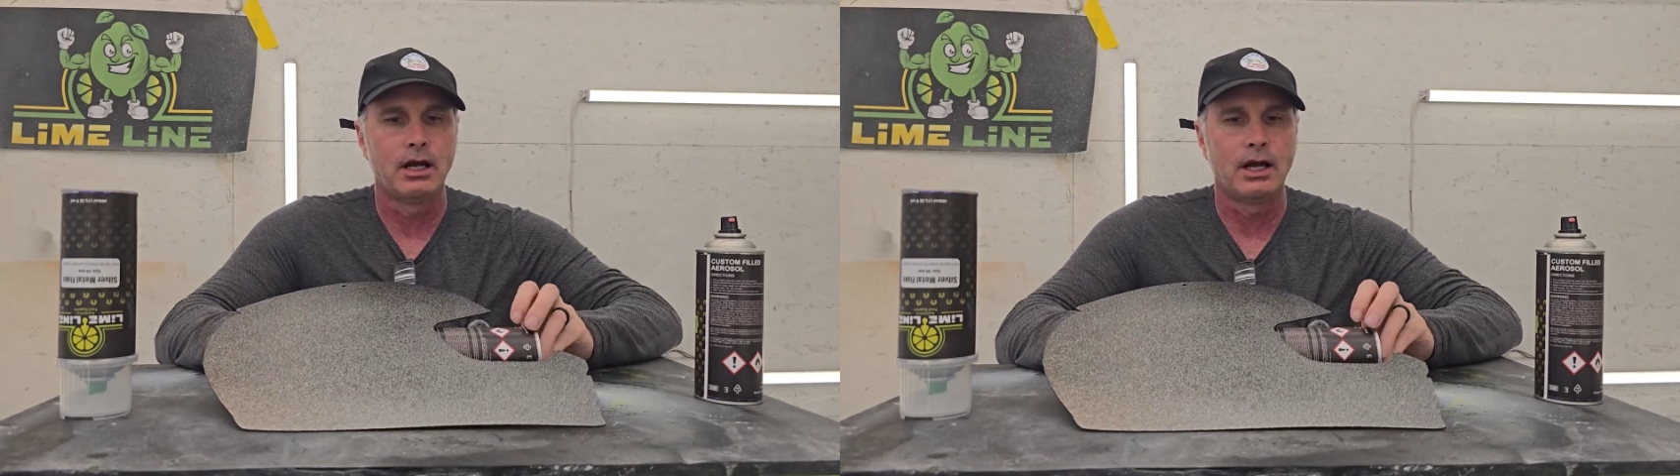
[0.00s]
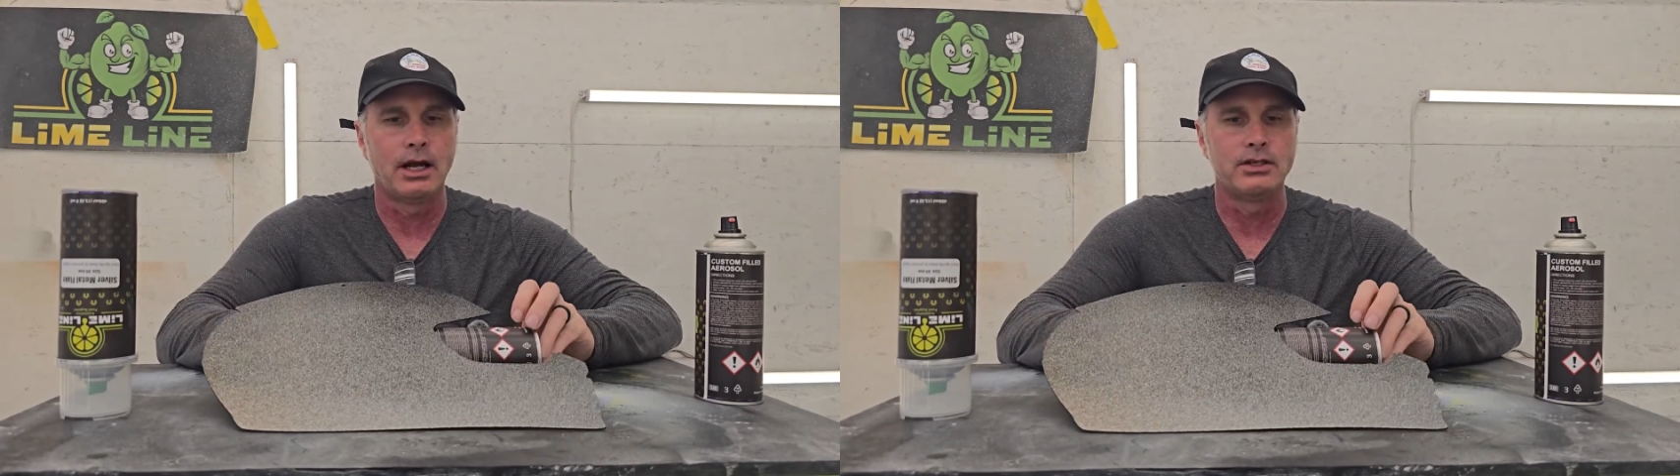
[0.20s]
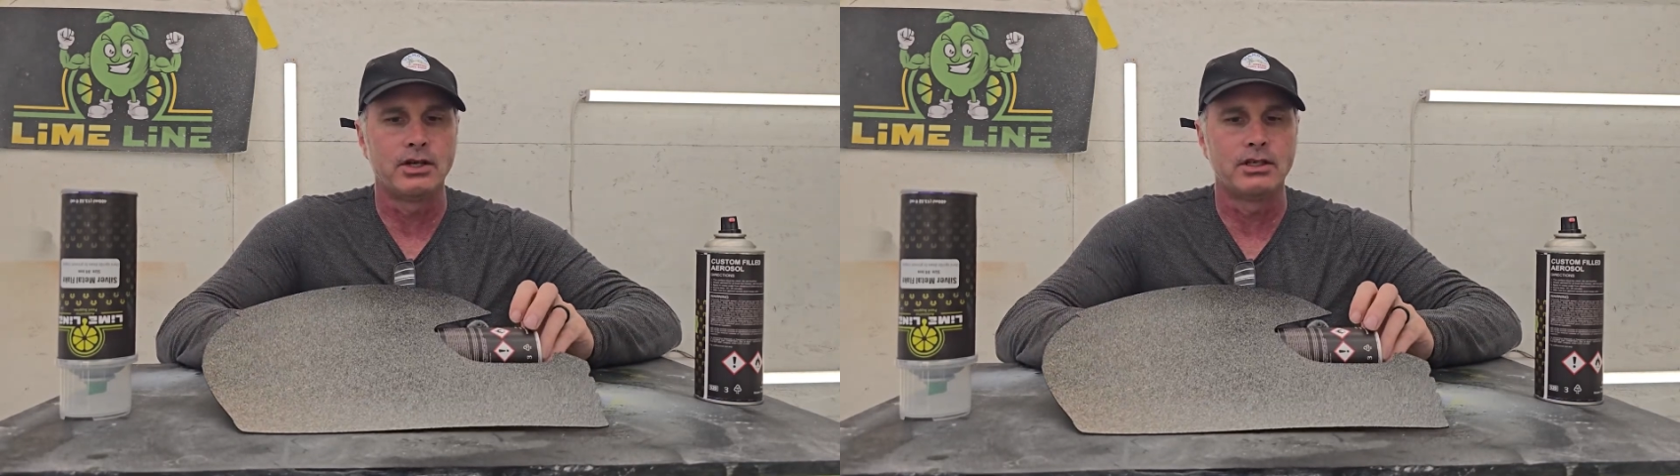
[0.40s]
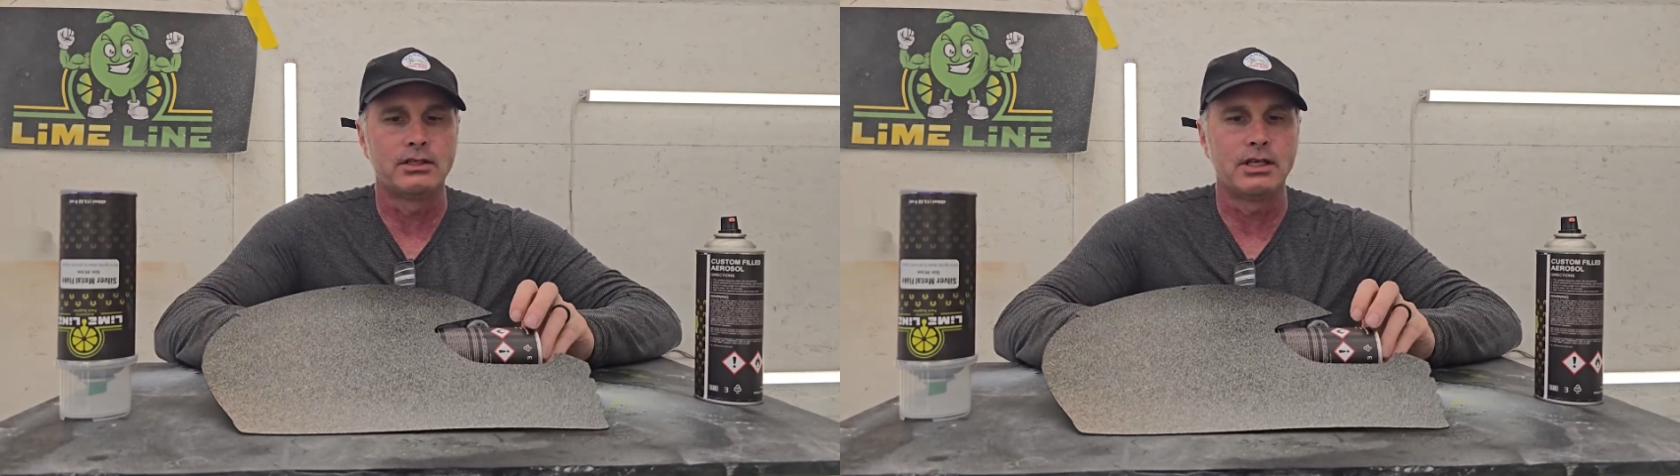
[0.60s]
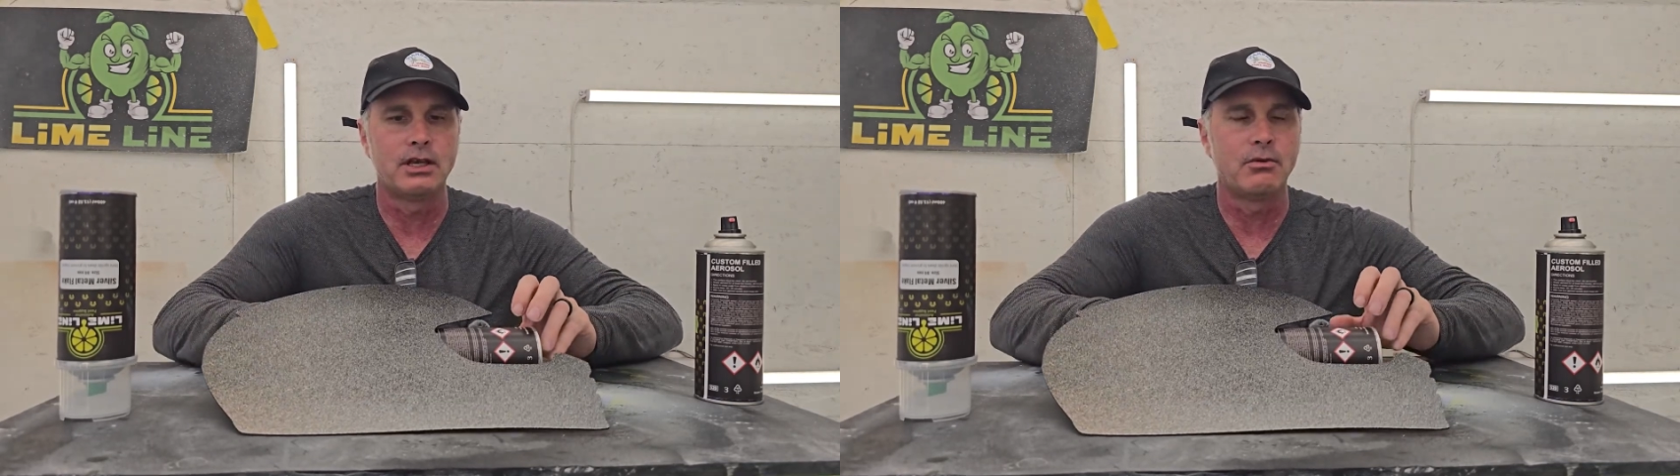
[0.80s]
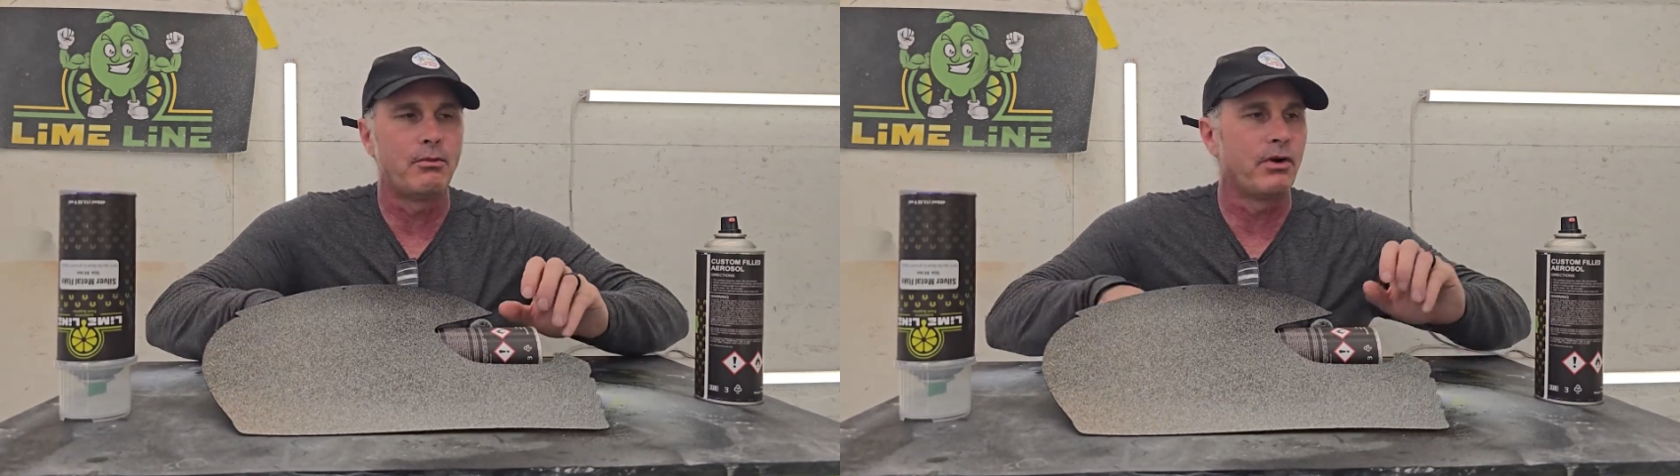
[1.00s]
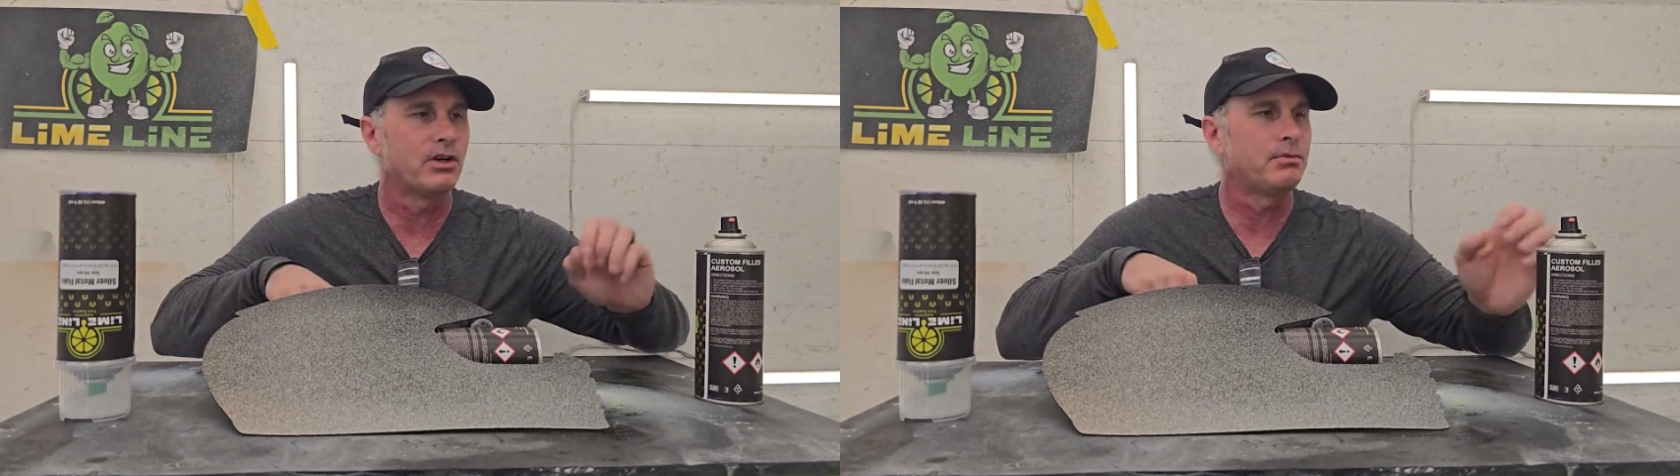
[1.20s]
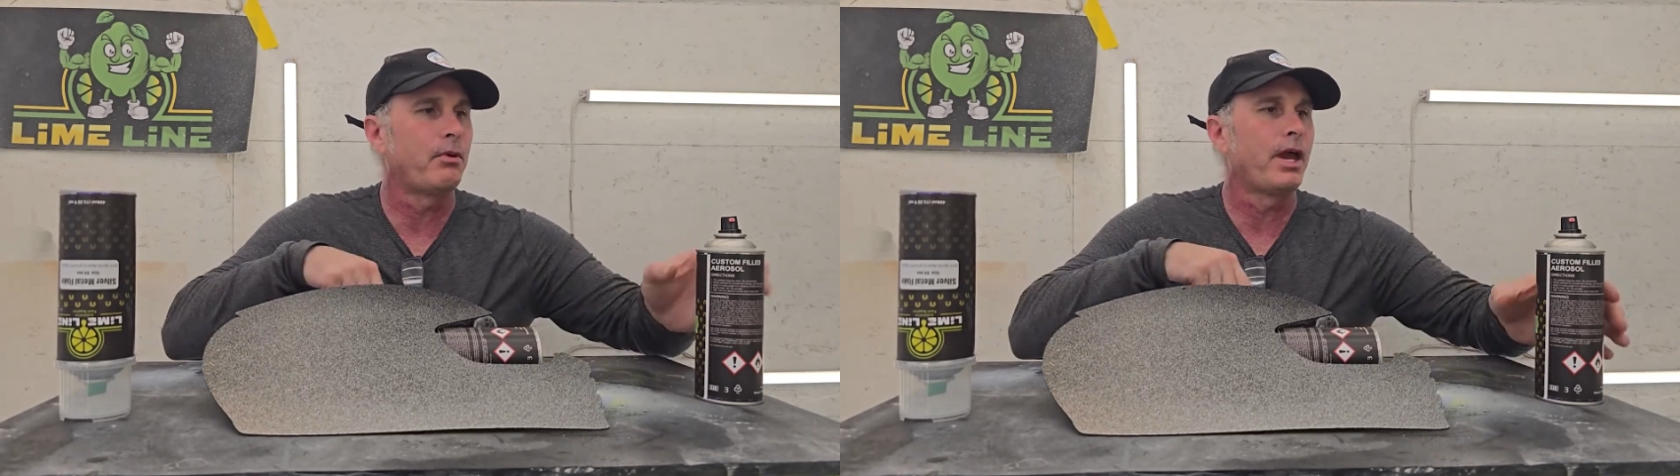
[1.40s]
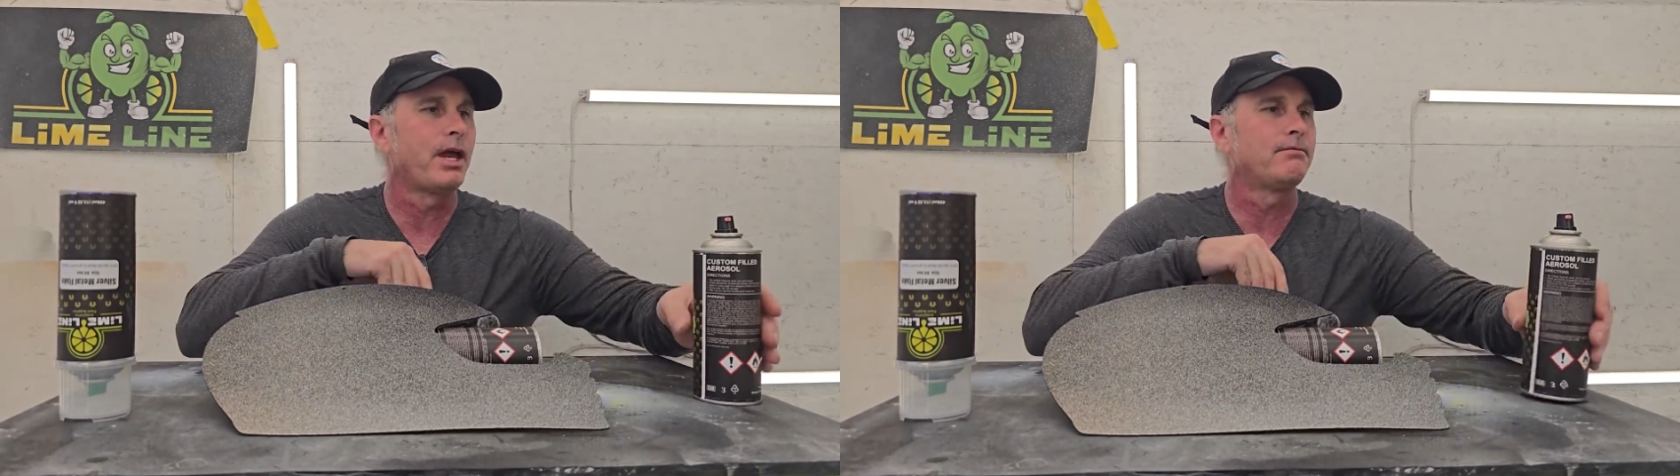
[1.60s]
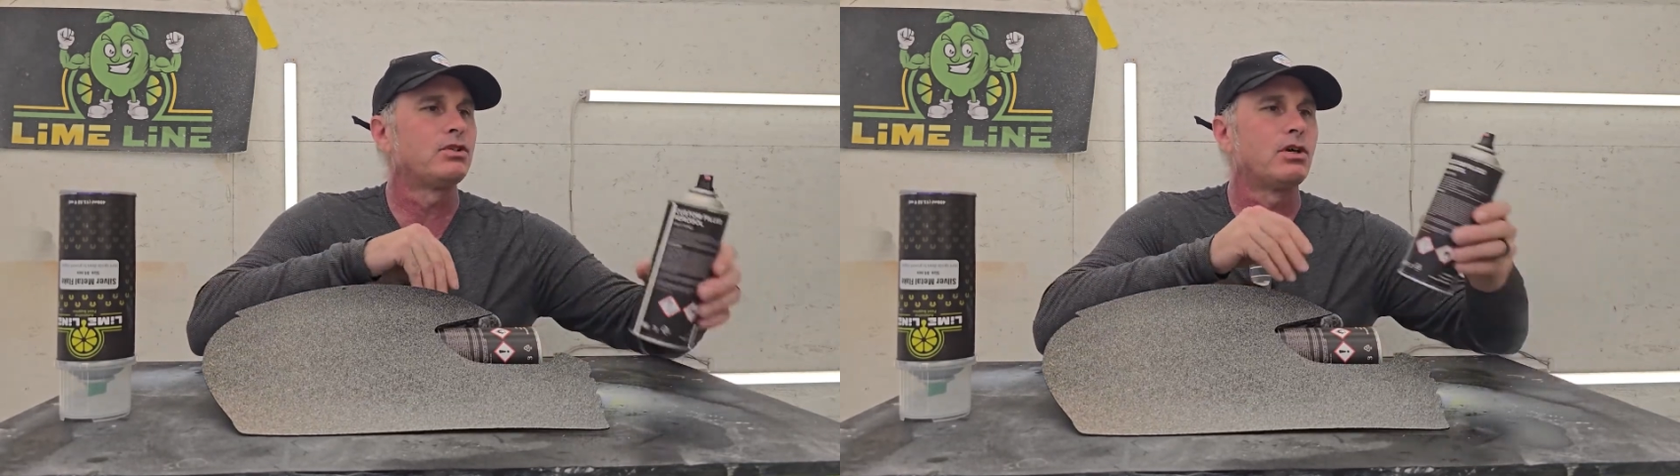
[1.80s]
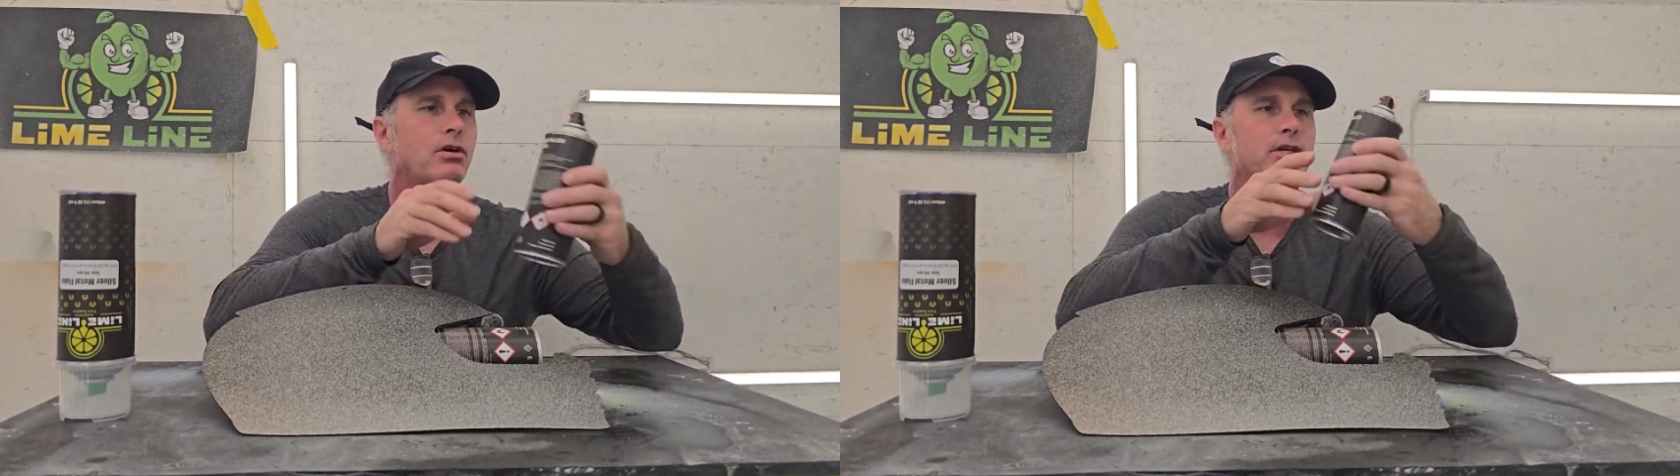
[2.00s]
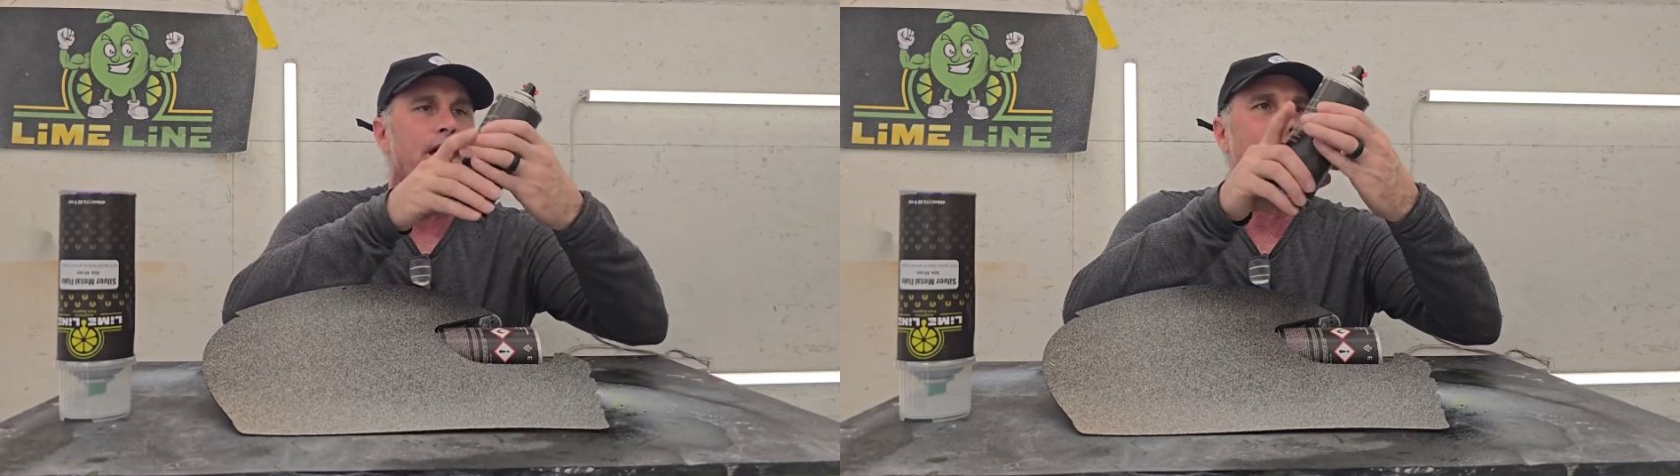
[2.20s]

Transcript: as you can see when we were spraying, so you